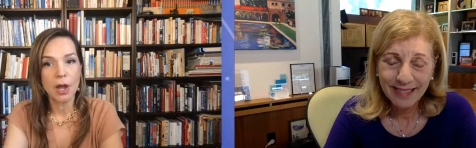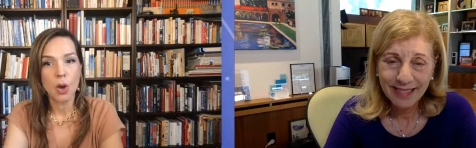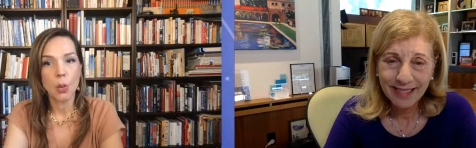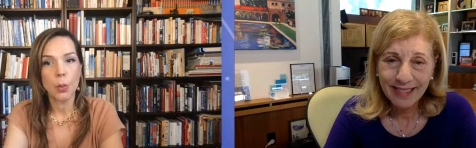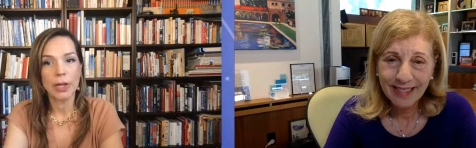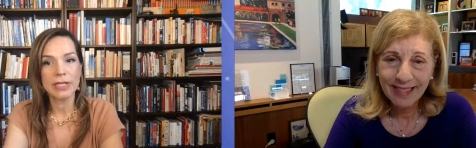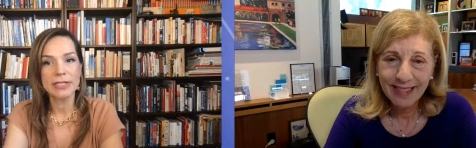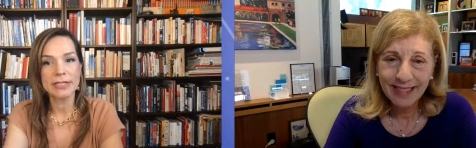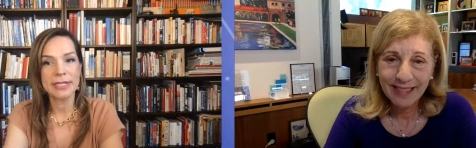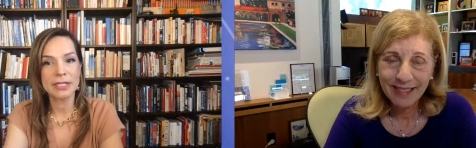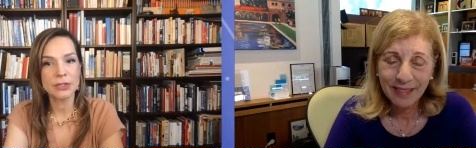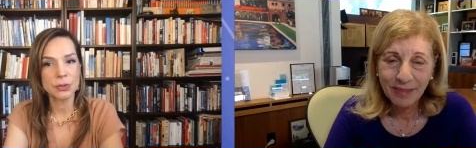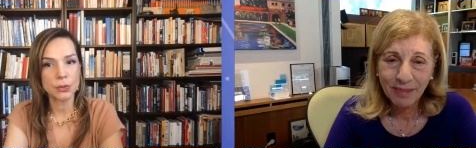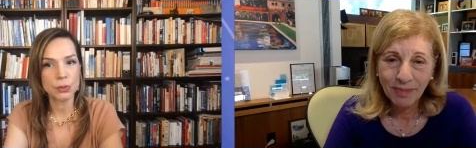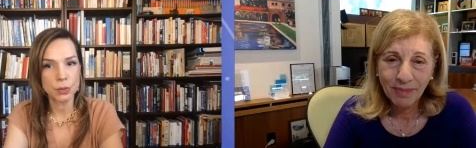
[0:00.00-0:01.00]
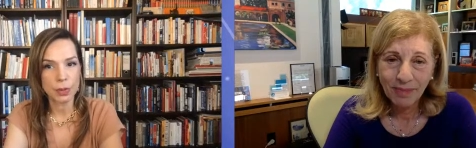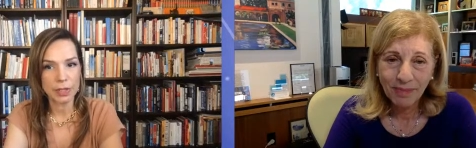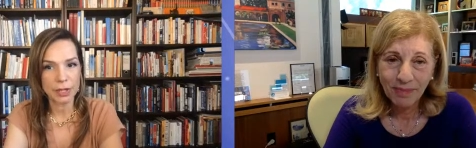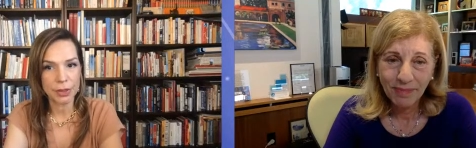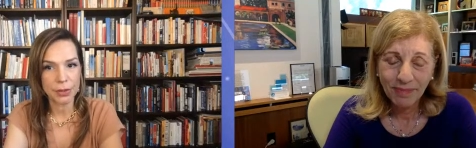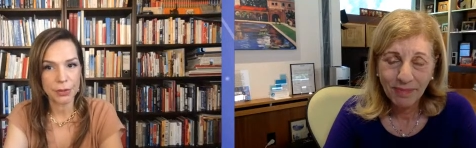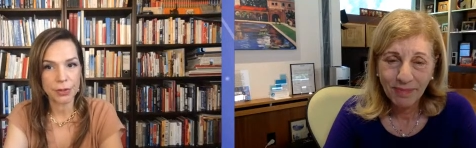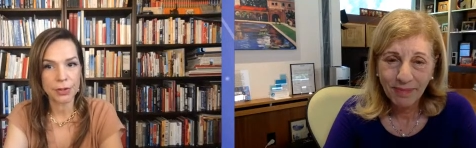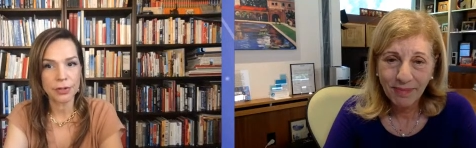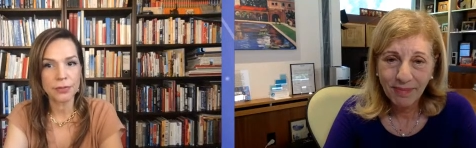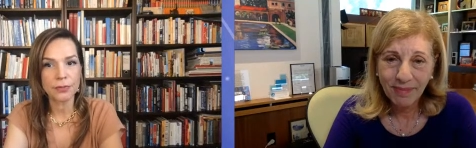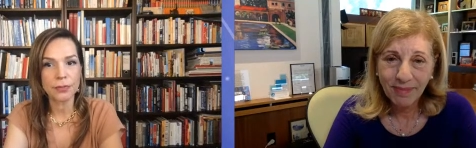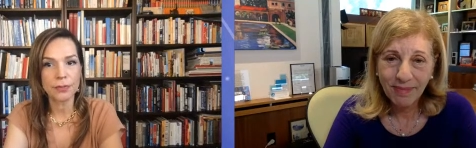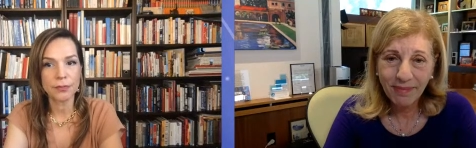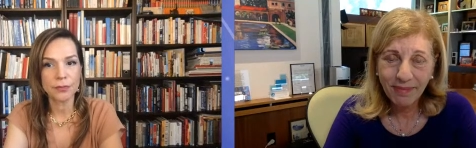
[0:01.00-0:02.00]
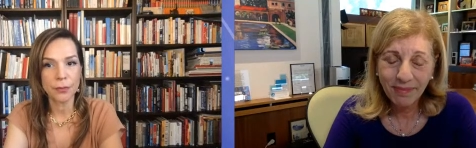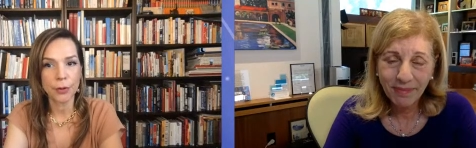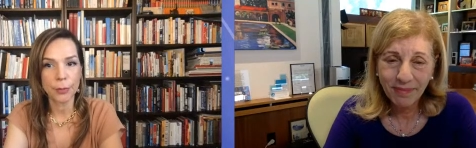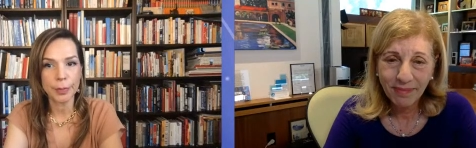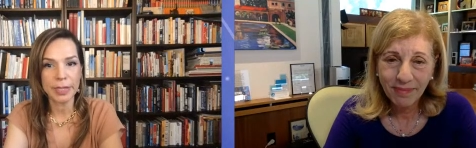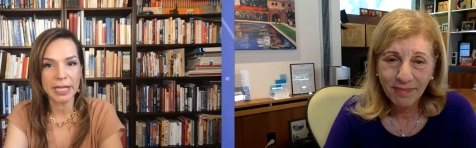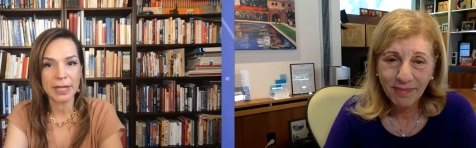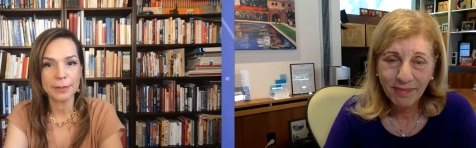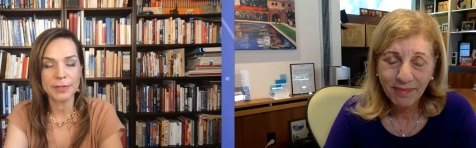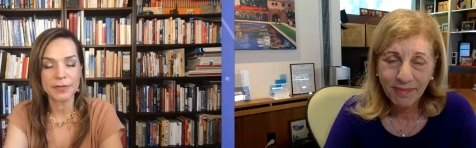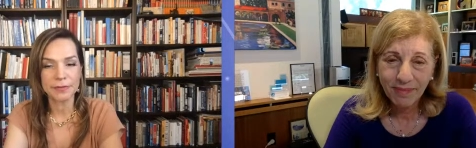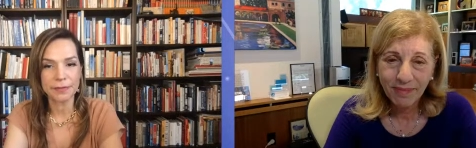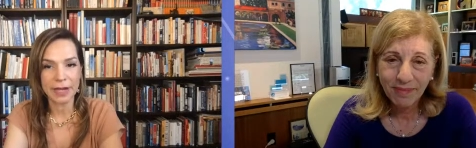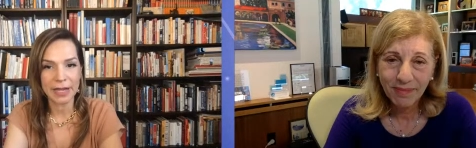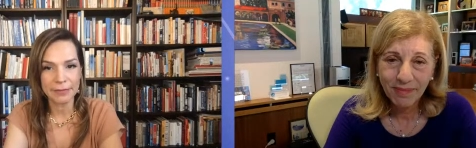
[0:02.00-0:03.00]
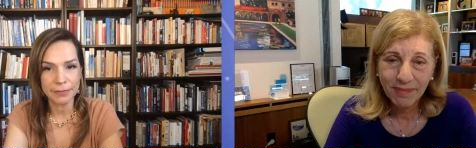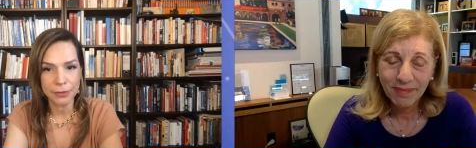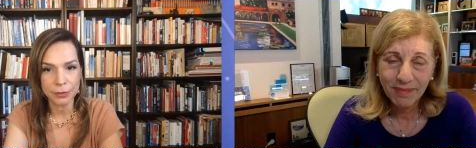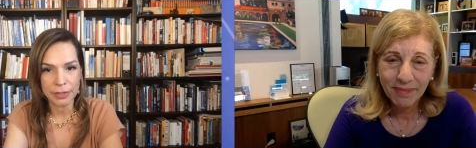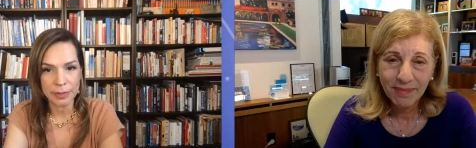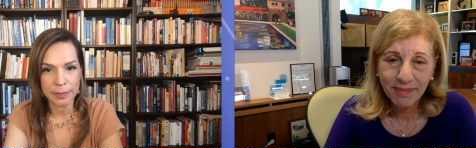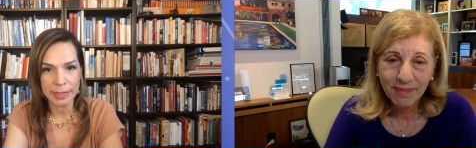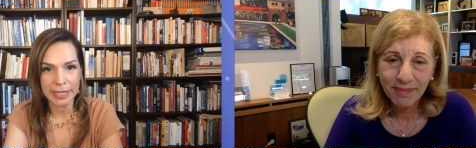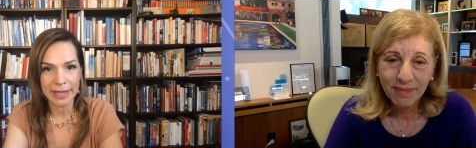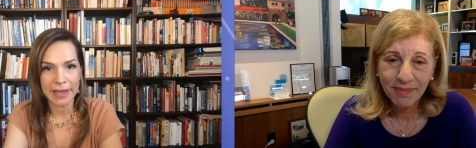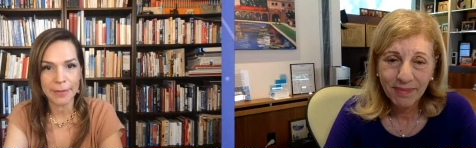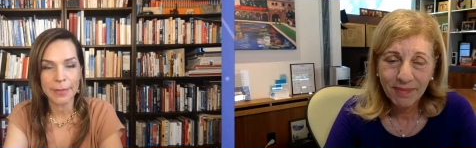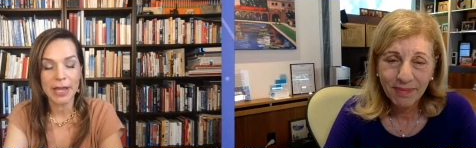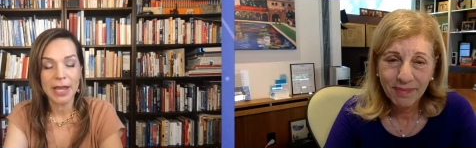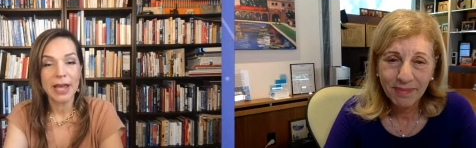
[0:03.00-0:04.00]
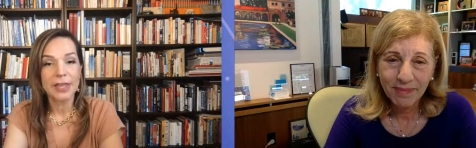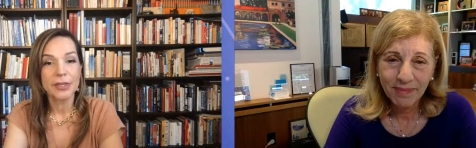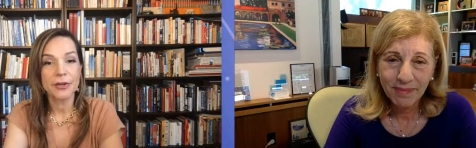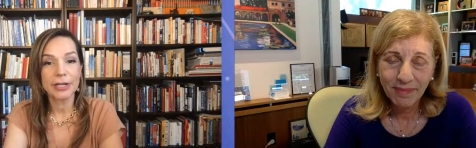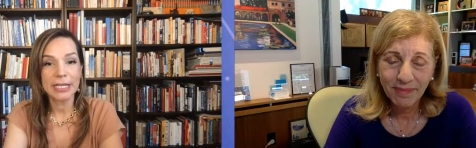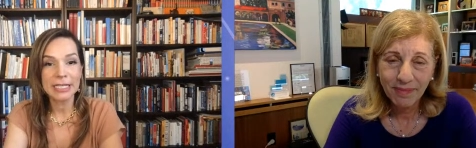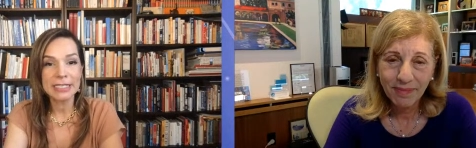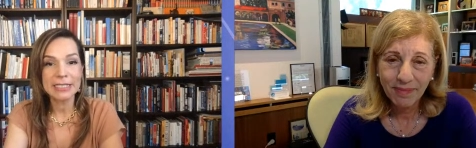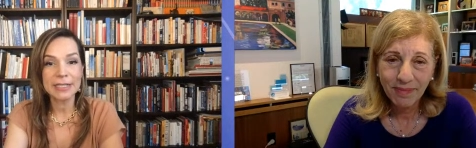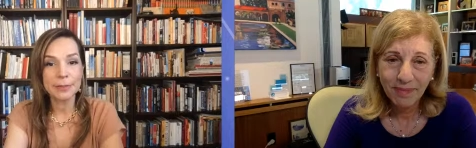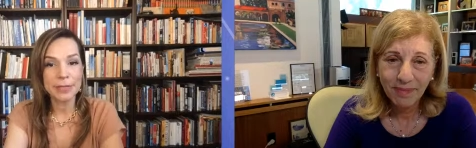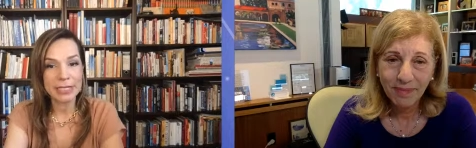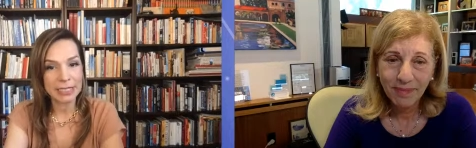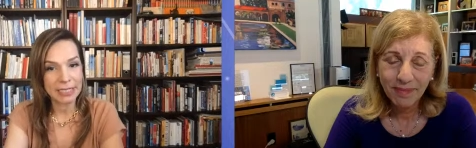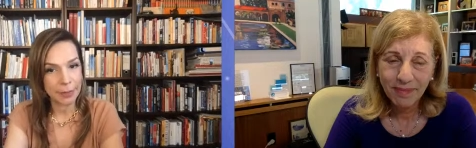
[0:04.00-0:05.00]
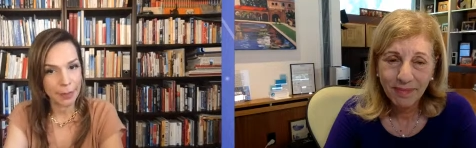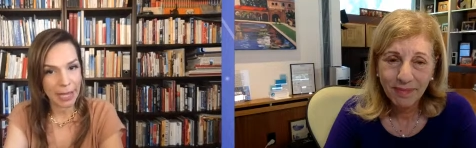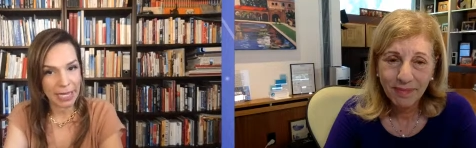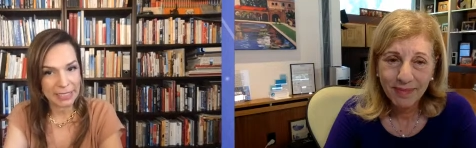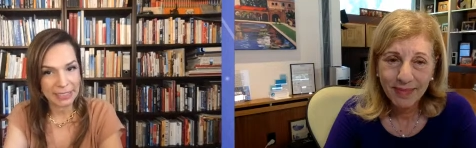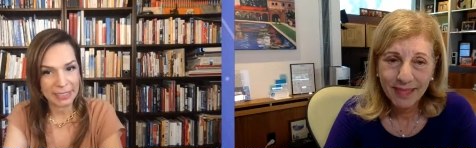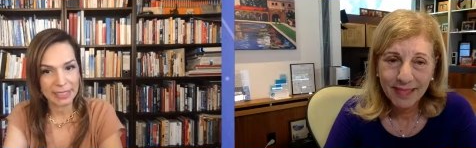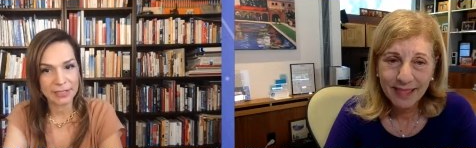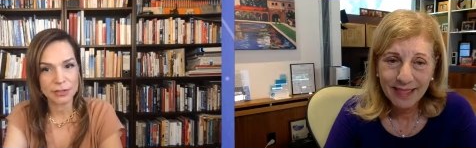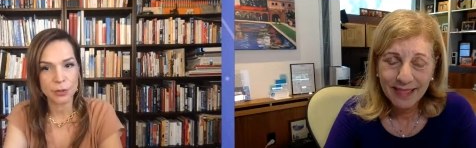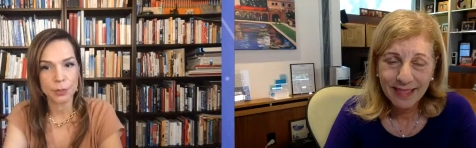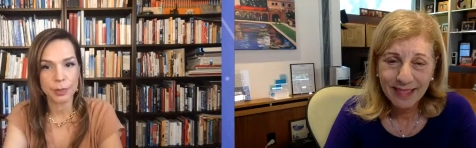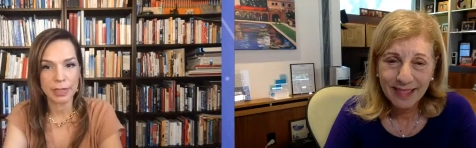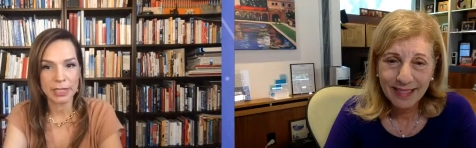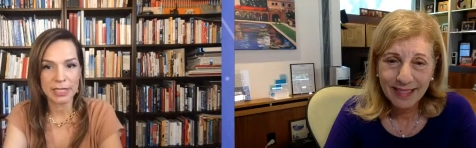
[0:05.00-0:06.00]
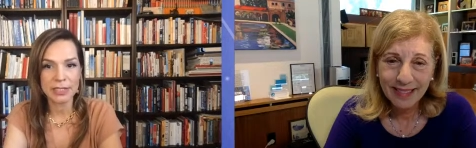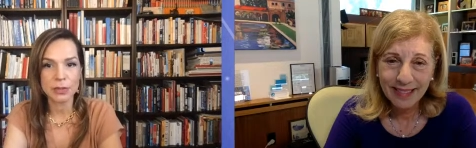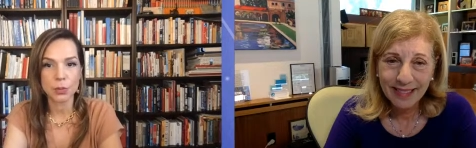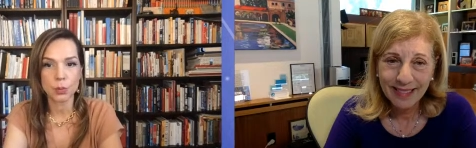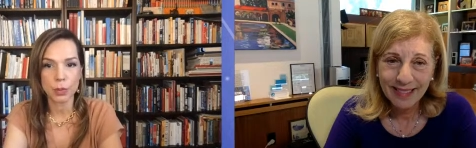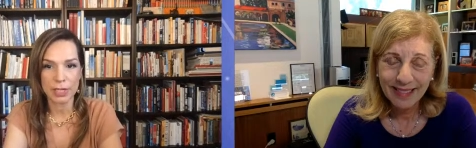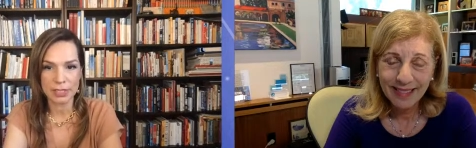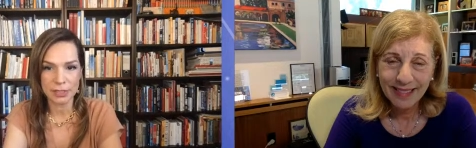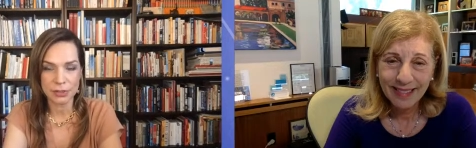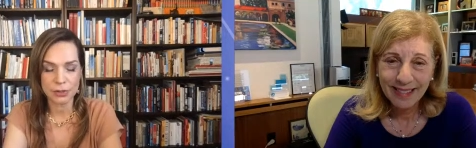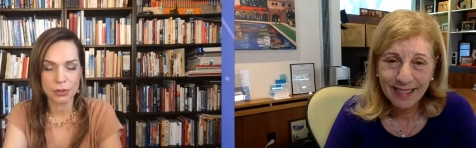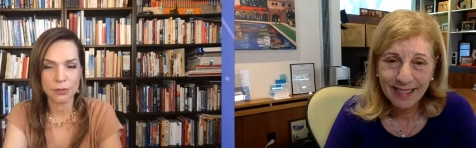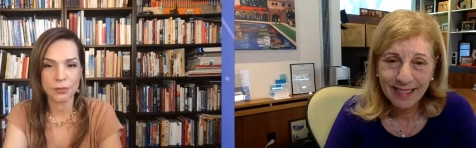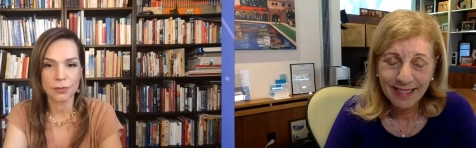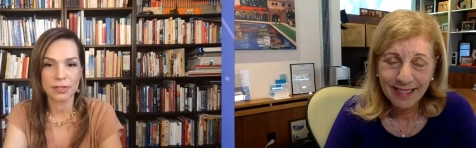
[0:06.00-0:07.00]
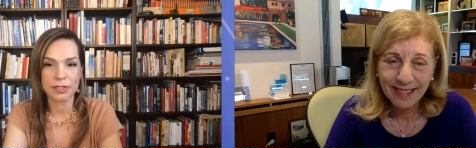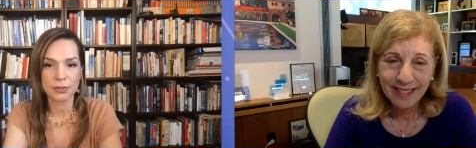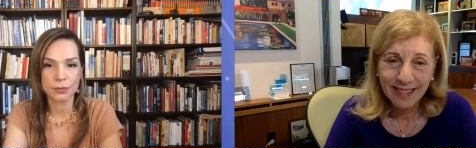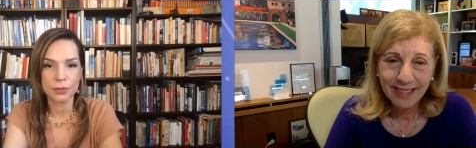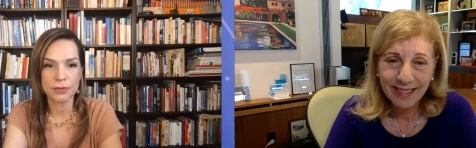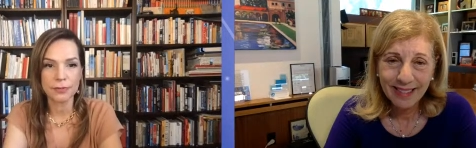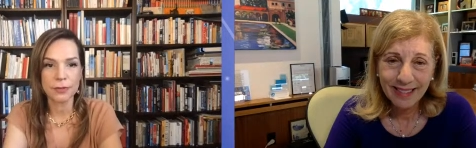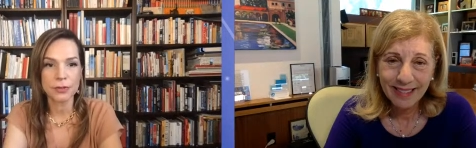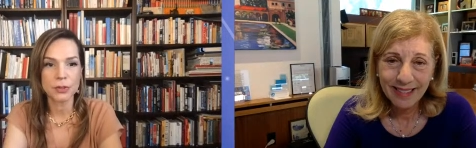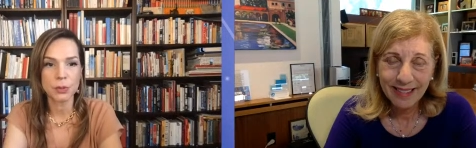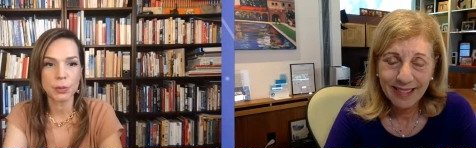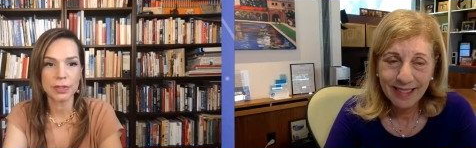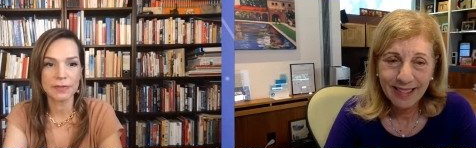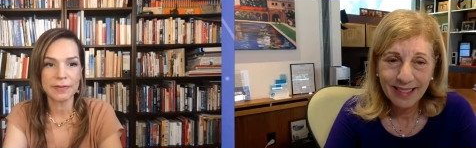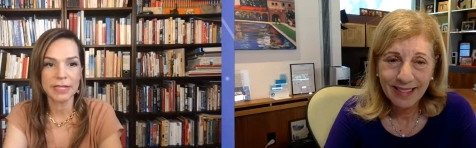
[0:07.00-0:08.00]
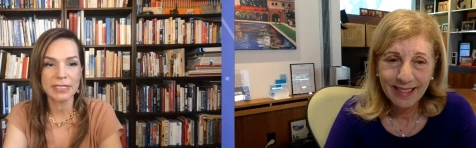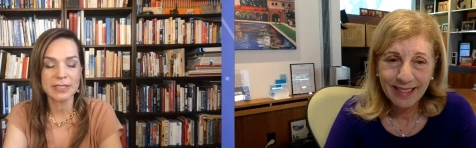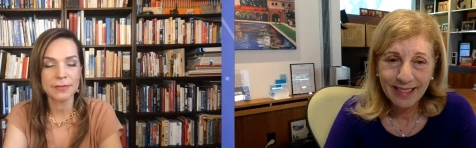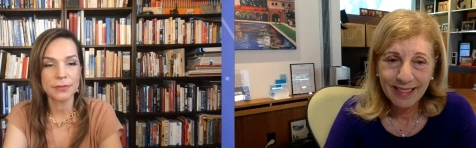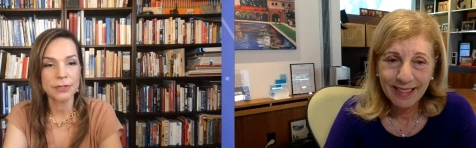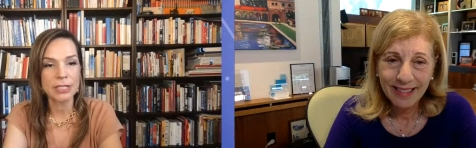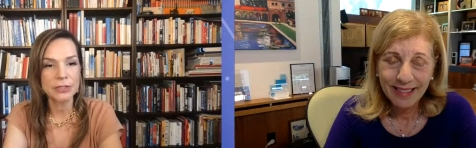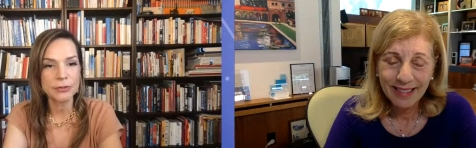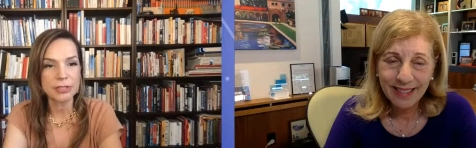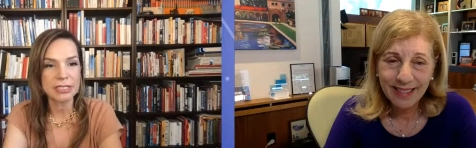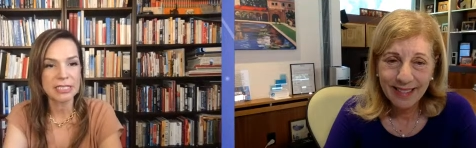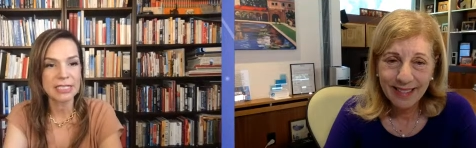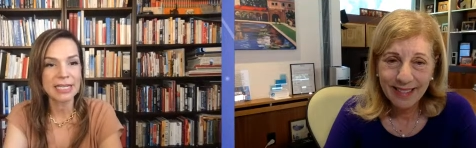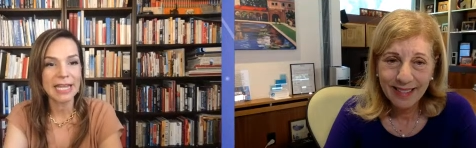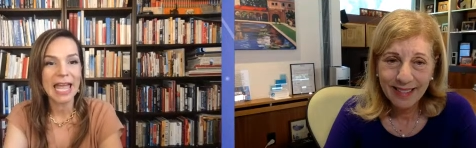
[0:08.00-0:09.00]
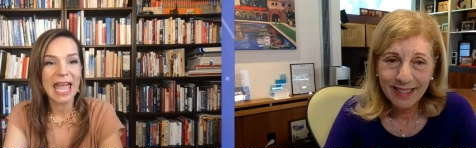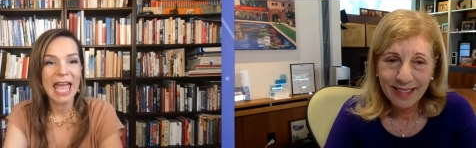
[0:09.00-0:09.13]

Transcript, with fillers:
Speaker 1: Wednesday, June 23rd from 4 p.m. to 5.30 p.m. There is limited capacity, so please register for this free virtual event if you're interested